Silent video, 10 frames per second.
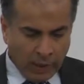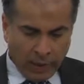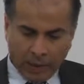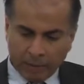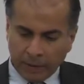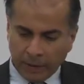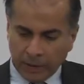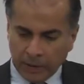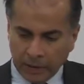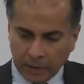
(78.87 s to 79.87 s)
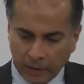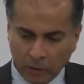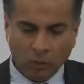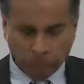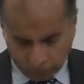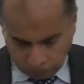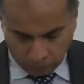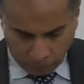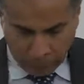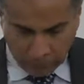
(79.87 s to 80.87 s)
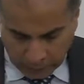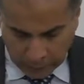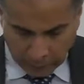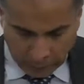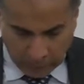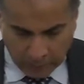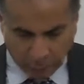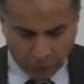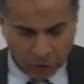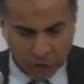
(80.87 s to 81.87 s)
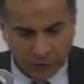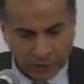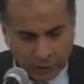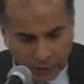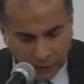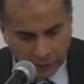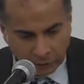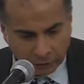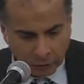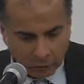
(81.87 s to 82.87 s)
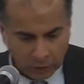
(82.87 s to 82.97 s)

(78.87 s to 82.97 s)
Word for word: um, he, uh, or at least an impressionistic account of what,